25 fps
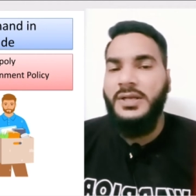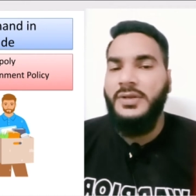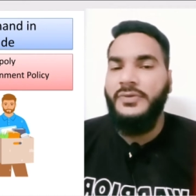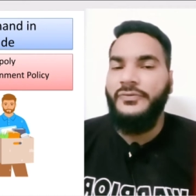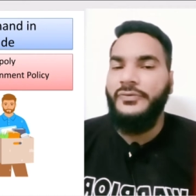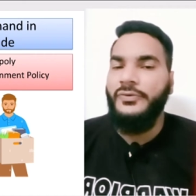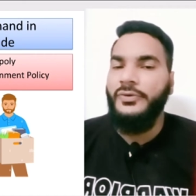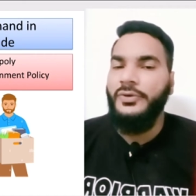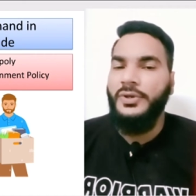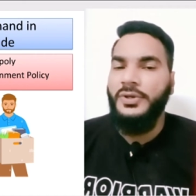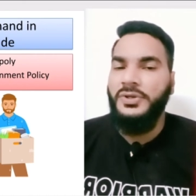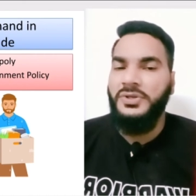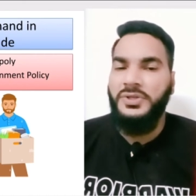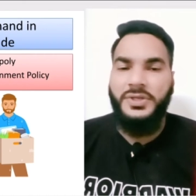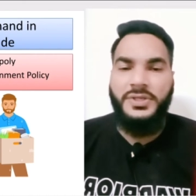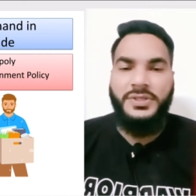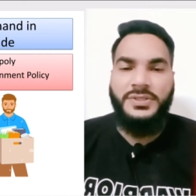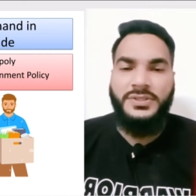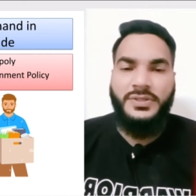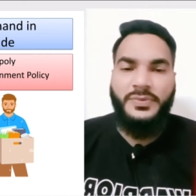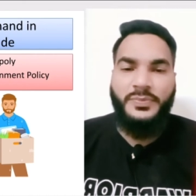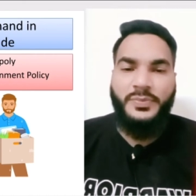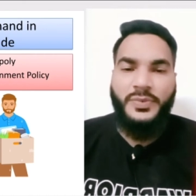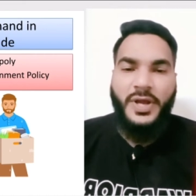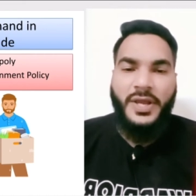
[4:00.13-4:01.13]
you increase
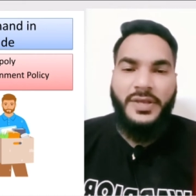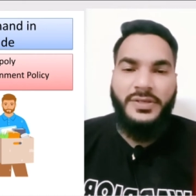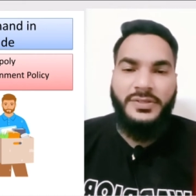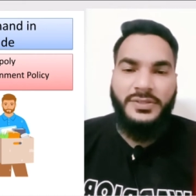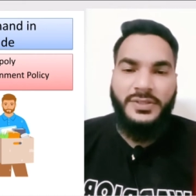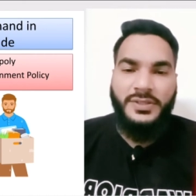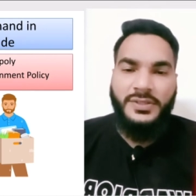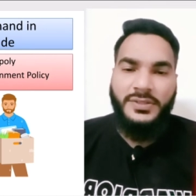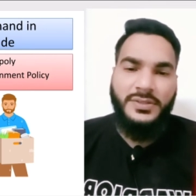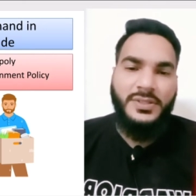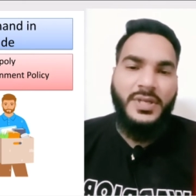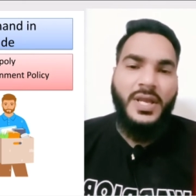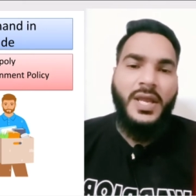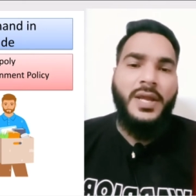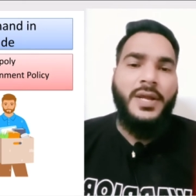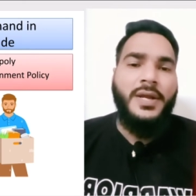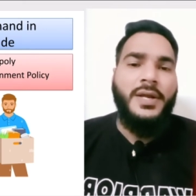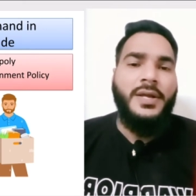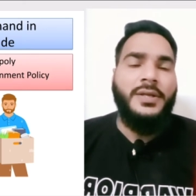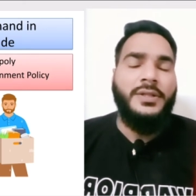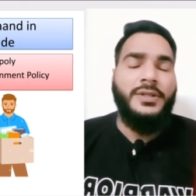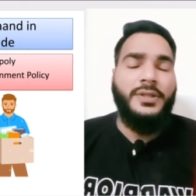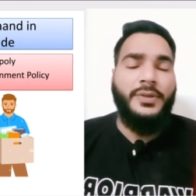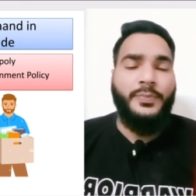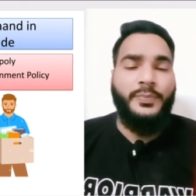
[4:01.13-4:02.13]
the prices,
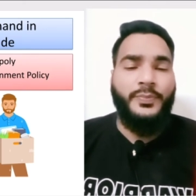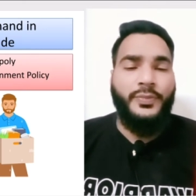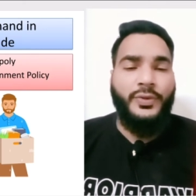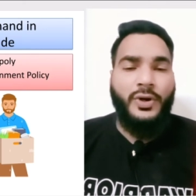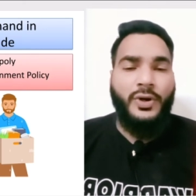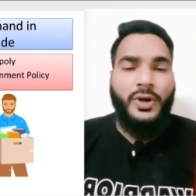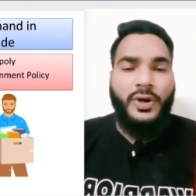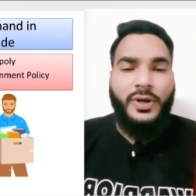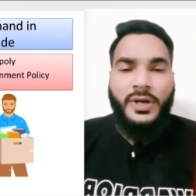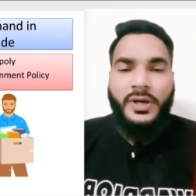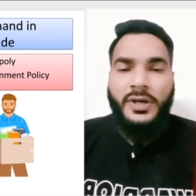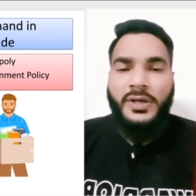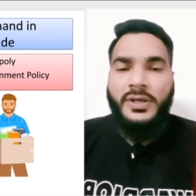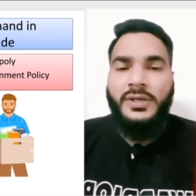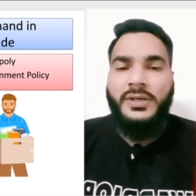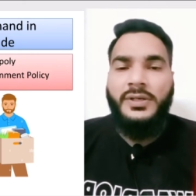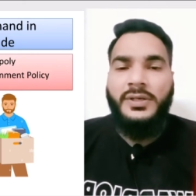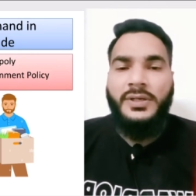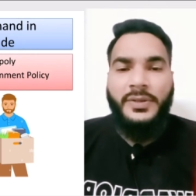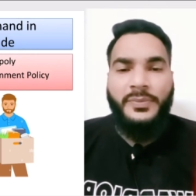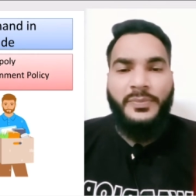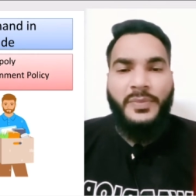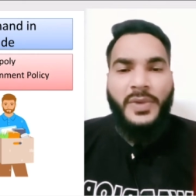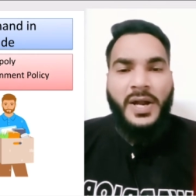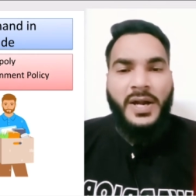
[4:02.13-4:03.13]
the product
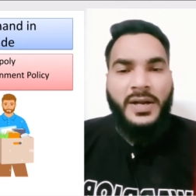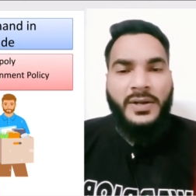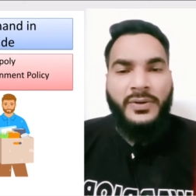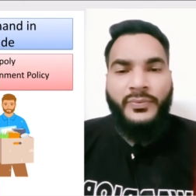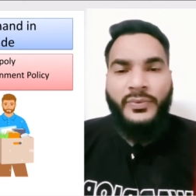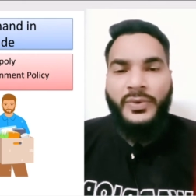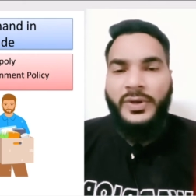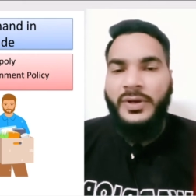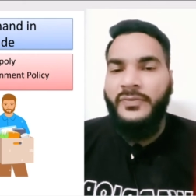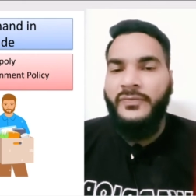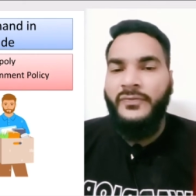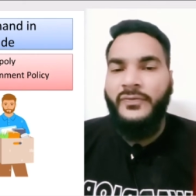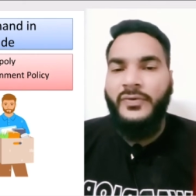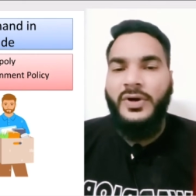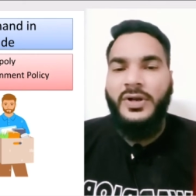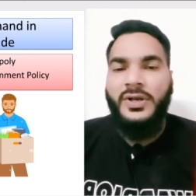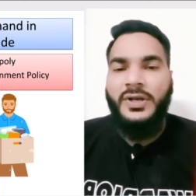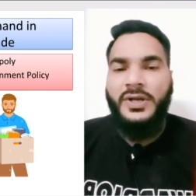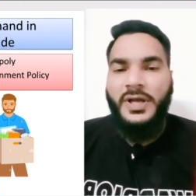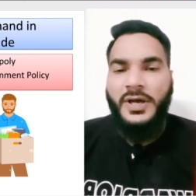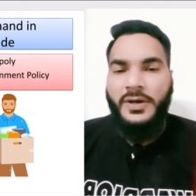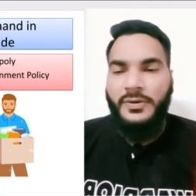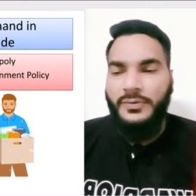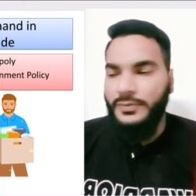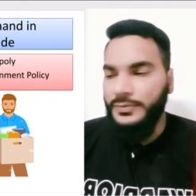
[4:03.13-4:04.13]
demand will fall
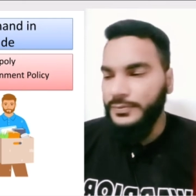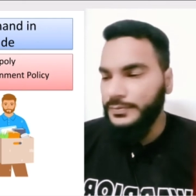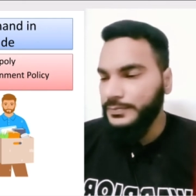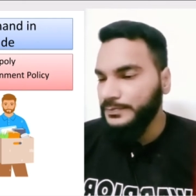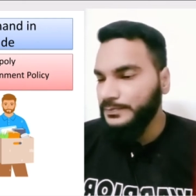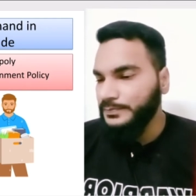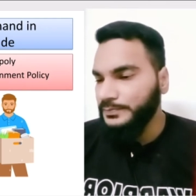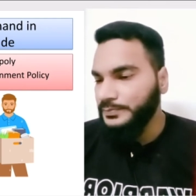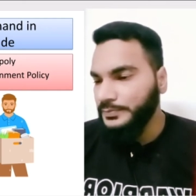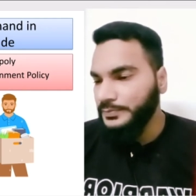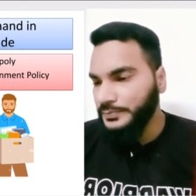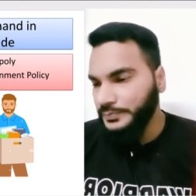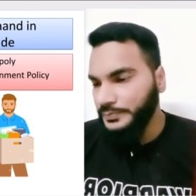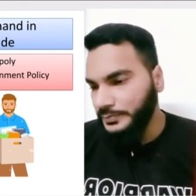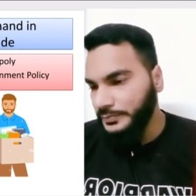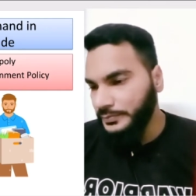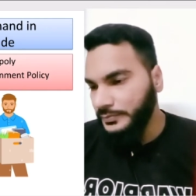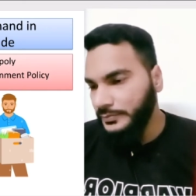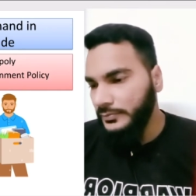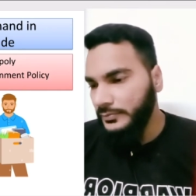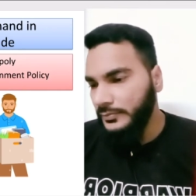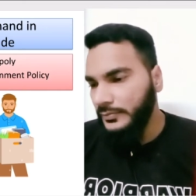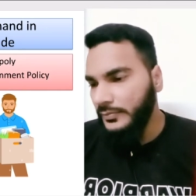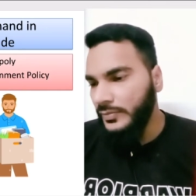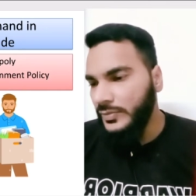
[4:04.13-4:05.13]
down.
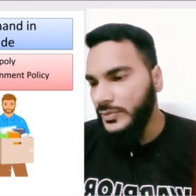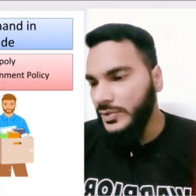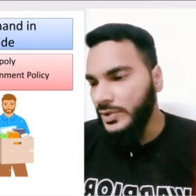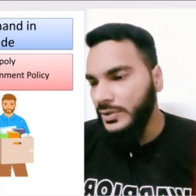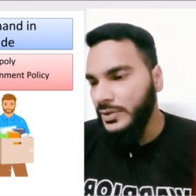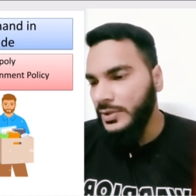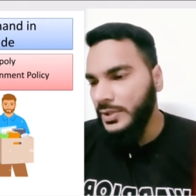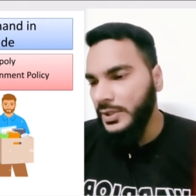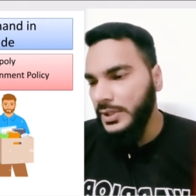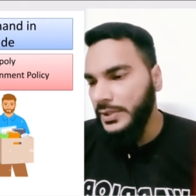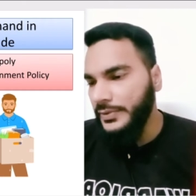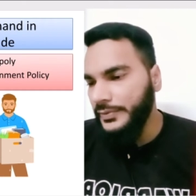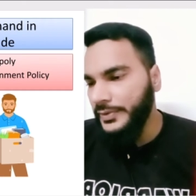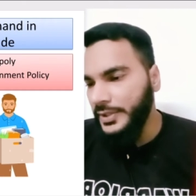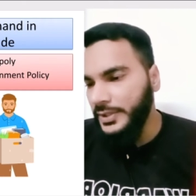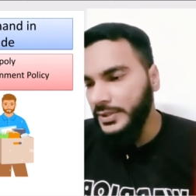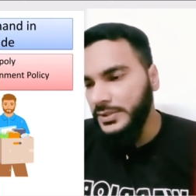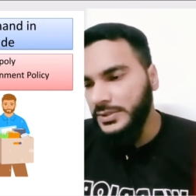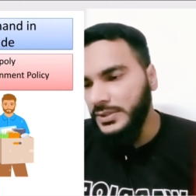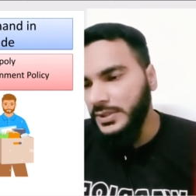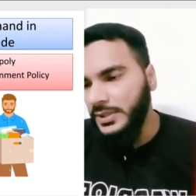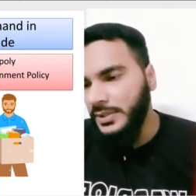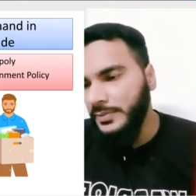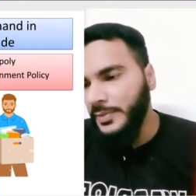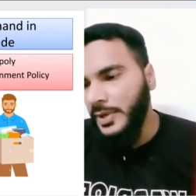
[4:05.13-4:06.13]
Third one is
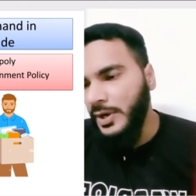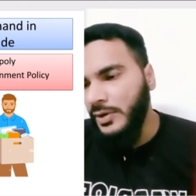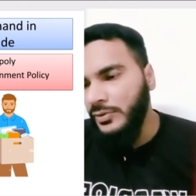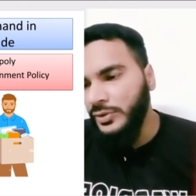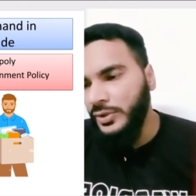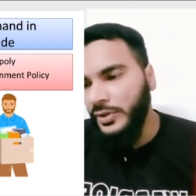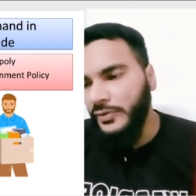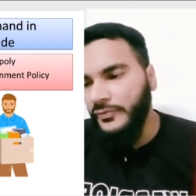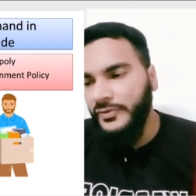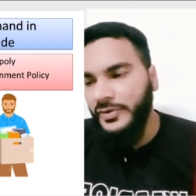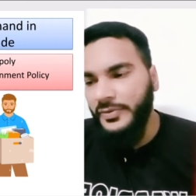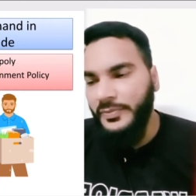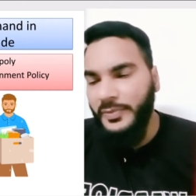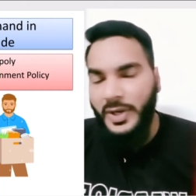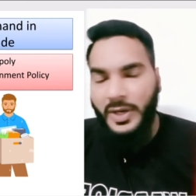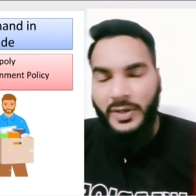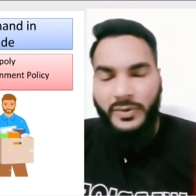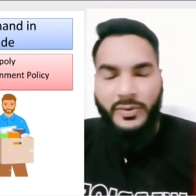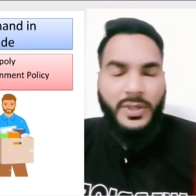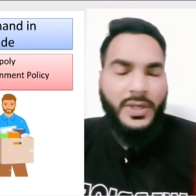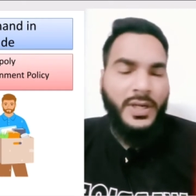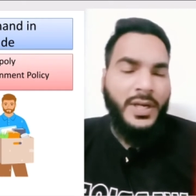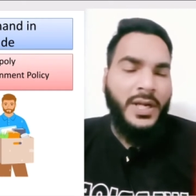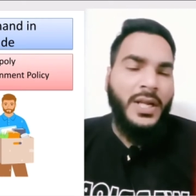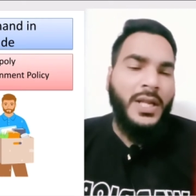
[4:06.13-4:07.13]
amount of
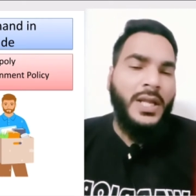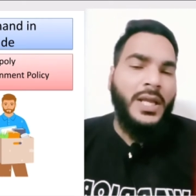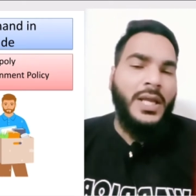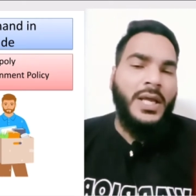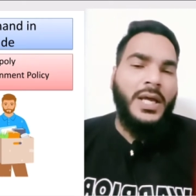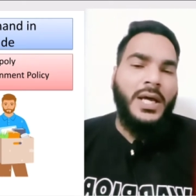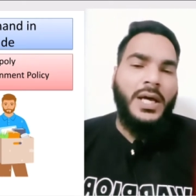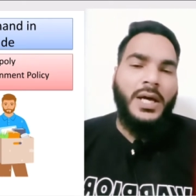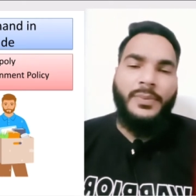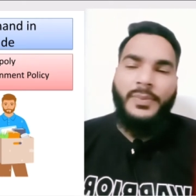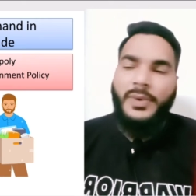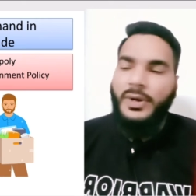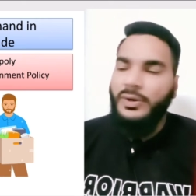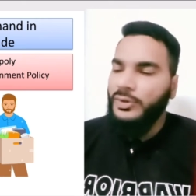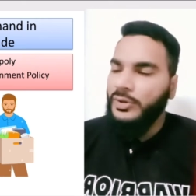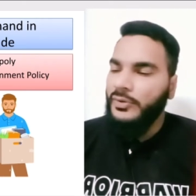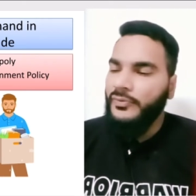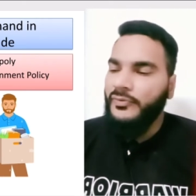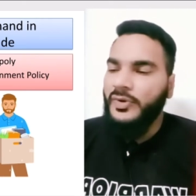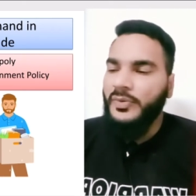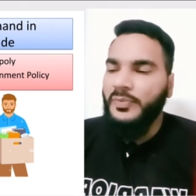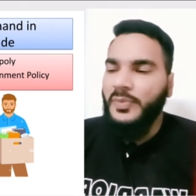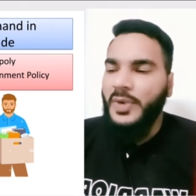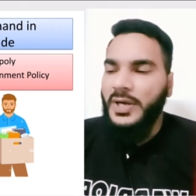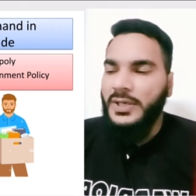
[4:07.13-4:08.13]

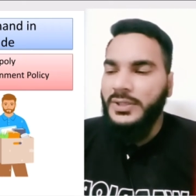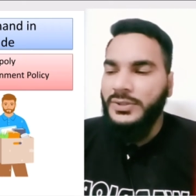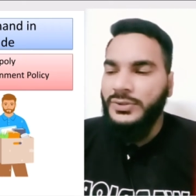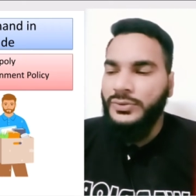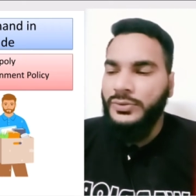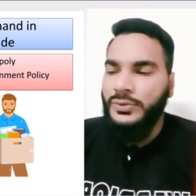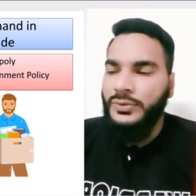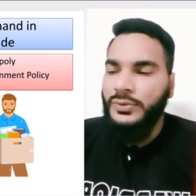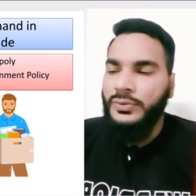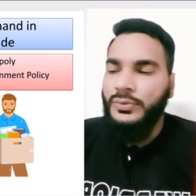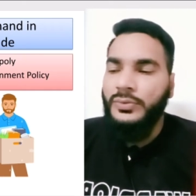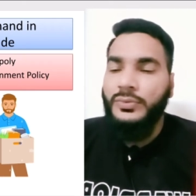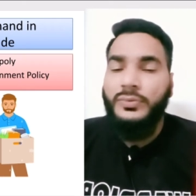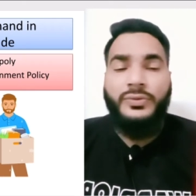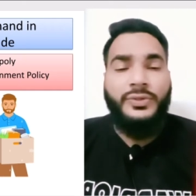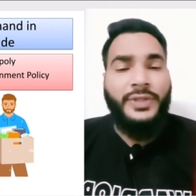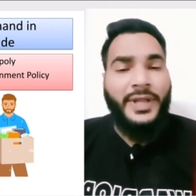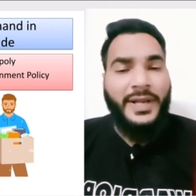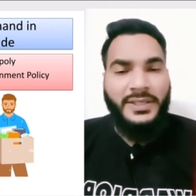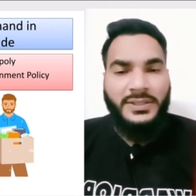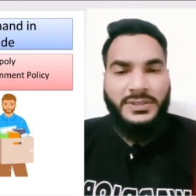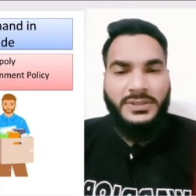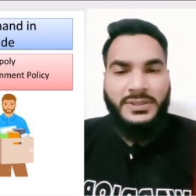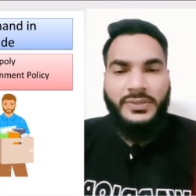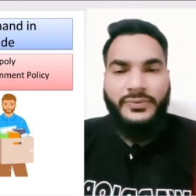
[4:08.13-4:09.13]
demand. So
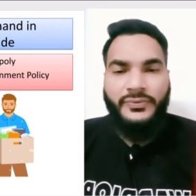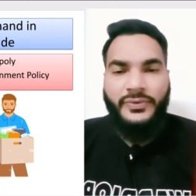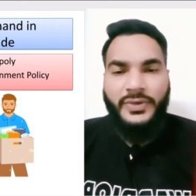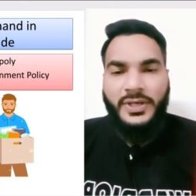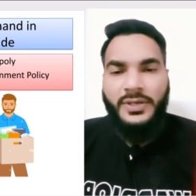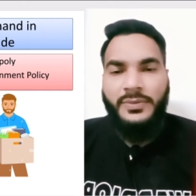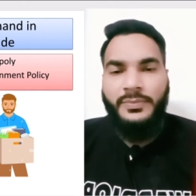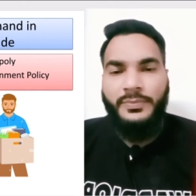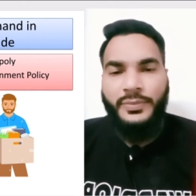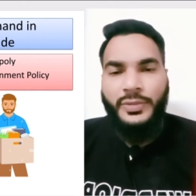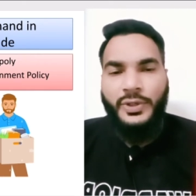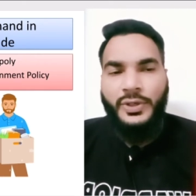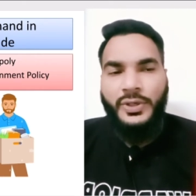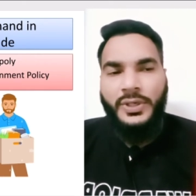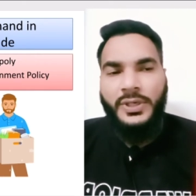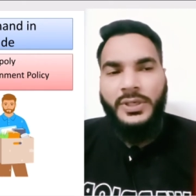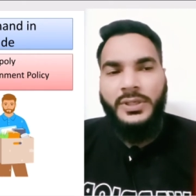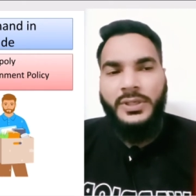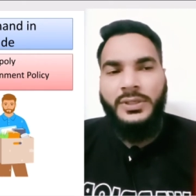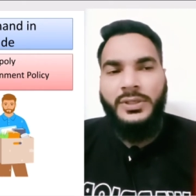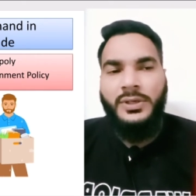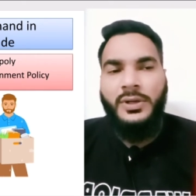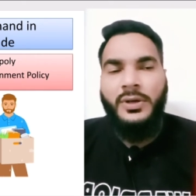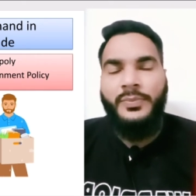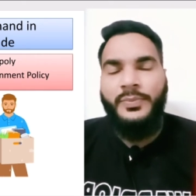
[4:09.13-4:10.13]
that's a very
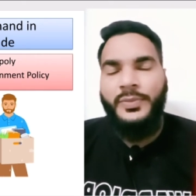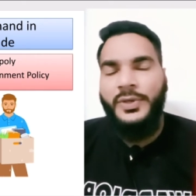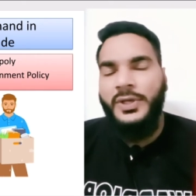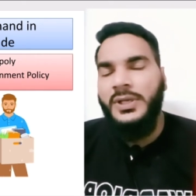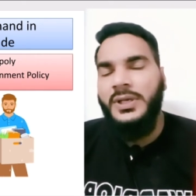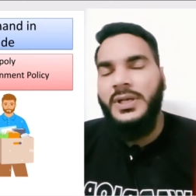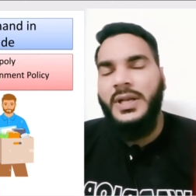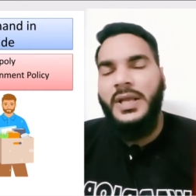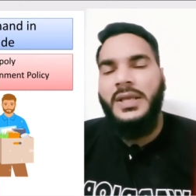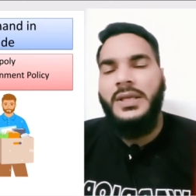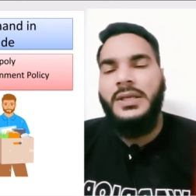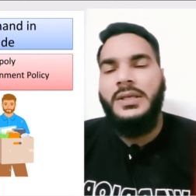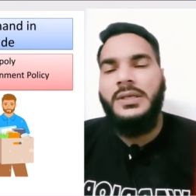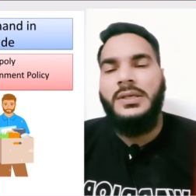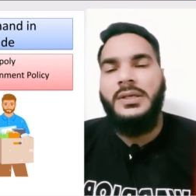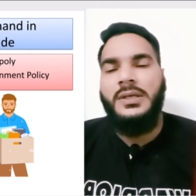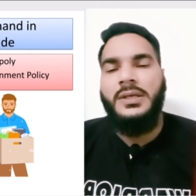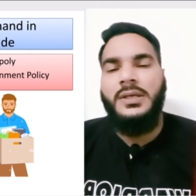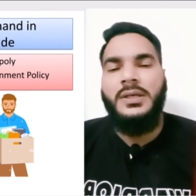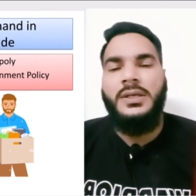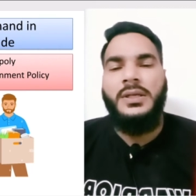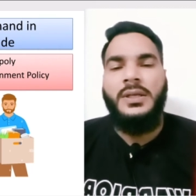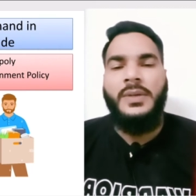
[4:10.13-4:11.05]
important topic, like the